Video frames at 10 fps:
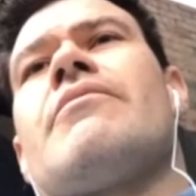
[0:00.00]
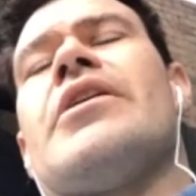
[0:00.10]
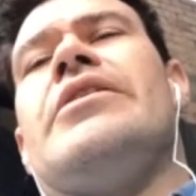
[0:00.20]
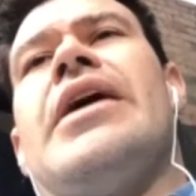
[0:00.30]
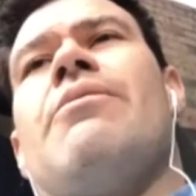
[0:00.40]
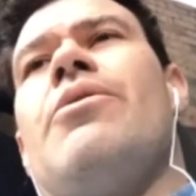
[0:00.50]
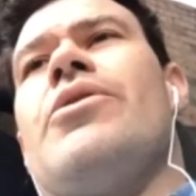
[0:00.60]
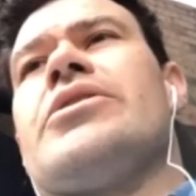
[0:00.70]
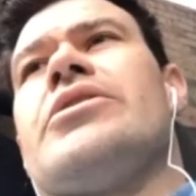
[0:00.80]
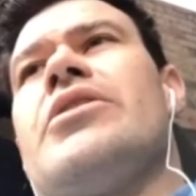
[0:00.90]

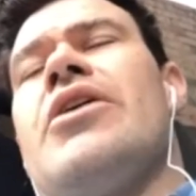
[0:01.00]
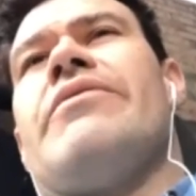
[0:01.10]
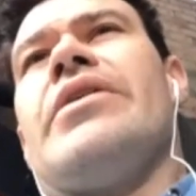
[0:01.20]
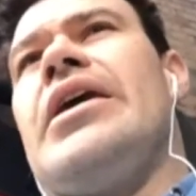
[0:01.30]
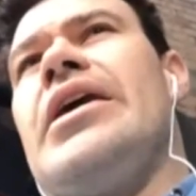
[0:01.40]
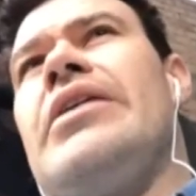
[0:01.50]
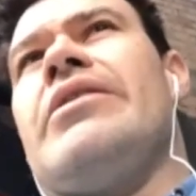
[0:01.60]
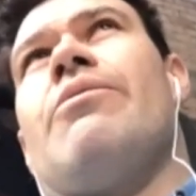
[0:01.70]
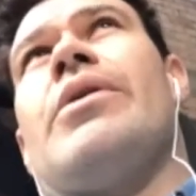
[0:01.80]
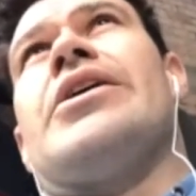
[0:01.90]
networks over here
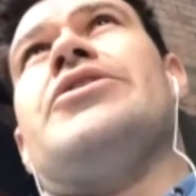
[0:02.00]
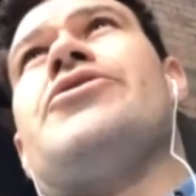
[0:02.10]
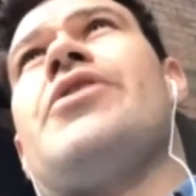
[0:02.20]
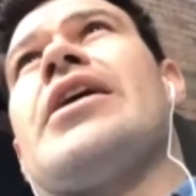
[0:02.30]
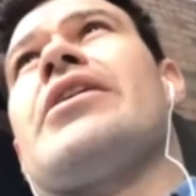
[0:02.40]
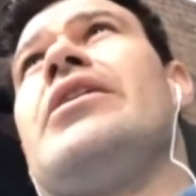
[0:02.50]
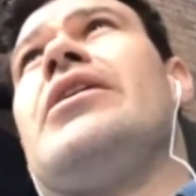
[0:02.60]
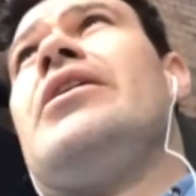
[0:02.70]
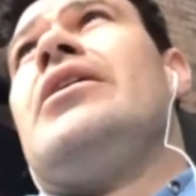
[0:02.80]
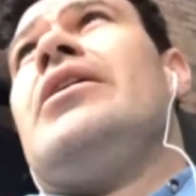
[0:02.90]
that we can track.
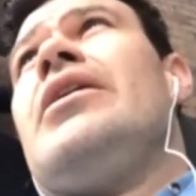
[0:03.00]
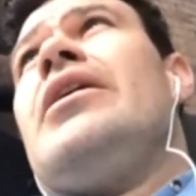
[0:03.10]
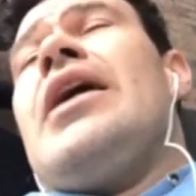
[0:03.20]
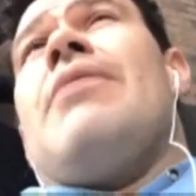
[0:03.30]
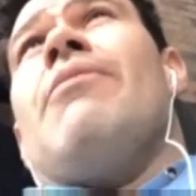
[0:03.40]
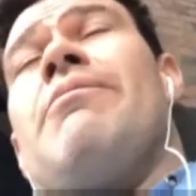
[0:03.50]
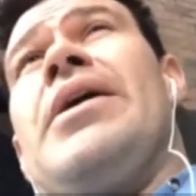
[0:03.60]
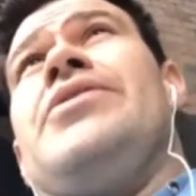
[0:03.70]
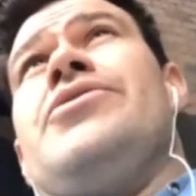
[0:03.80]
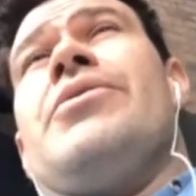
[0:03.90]
And we've
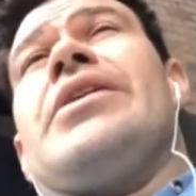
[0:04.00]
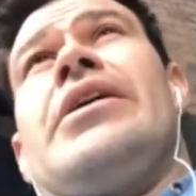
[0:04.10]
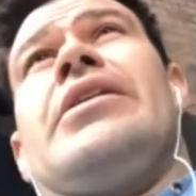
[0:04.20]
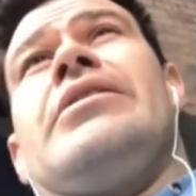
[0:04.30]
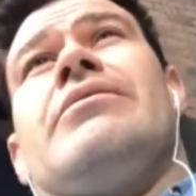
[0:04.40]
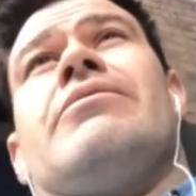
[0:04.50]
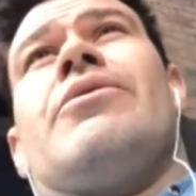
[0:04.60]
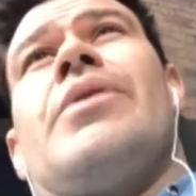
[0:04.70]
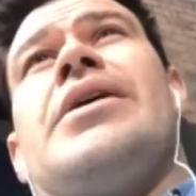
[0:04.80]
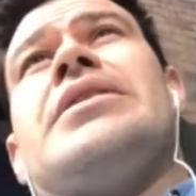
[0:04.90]
been doing it in
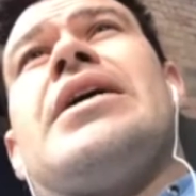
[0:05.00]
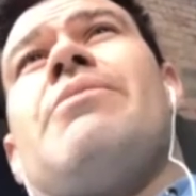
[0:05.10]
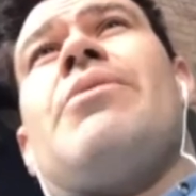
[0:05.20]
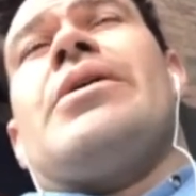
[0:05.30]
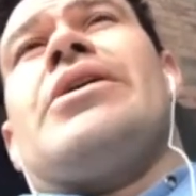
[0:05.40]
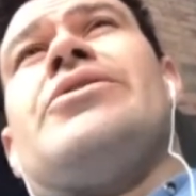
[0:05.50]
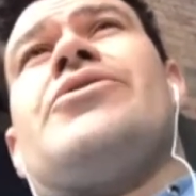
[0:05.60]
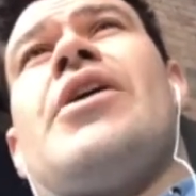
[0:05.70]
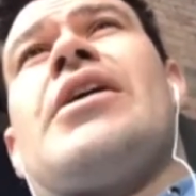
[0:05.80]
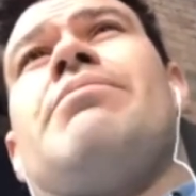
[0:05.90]
Queensland, where we can
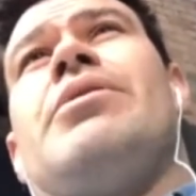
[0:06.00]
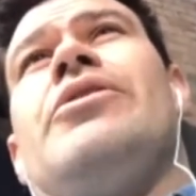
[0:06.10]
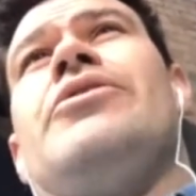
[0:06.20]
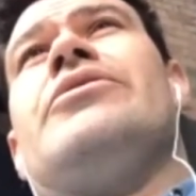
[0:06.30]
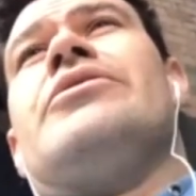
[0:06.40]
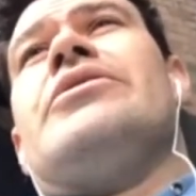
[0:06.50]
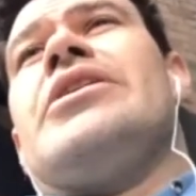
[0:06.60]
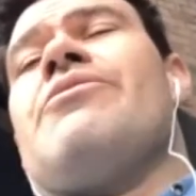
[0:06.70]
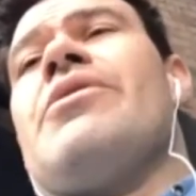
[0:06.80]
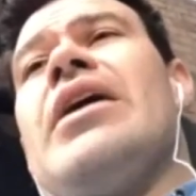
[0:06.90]
track pollutants in
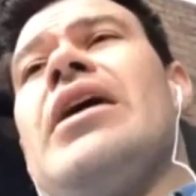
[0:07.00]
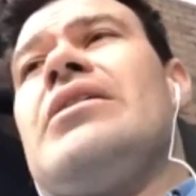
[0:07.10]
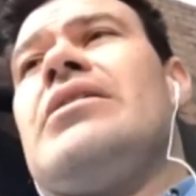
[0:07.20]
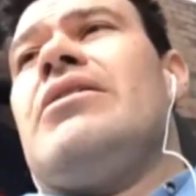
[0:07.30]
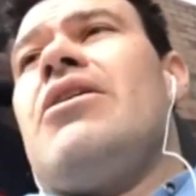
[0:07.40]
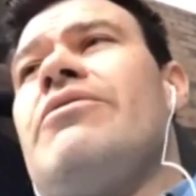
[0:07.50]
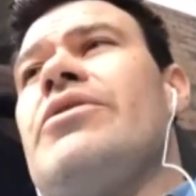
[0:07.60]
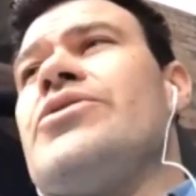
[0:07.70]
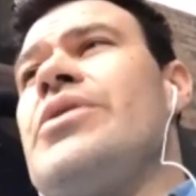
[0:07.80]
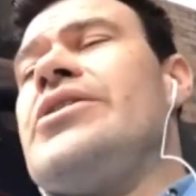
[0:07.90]
a river off a
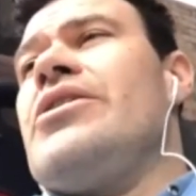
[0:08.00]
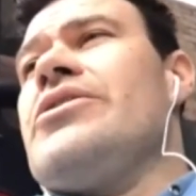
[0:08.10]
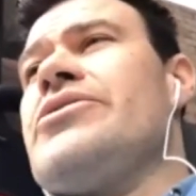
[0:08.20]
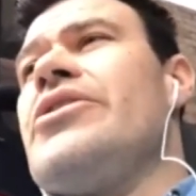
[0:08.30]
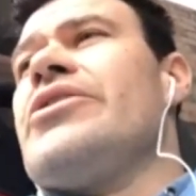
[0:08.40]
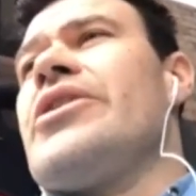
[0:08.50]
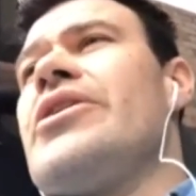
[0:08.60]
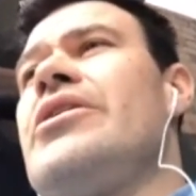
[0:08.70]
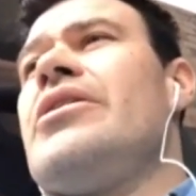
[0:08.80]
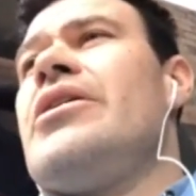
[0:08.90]
$20 circuit,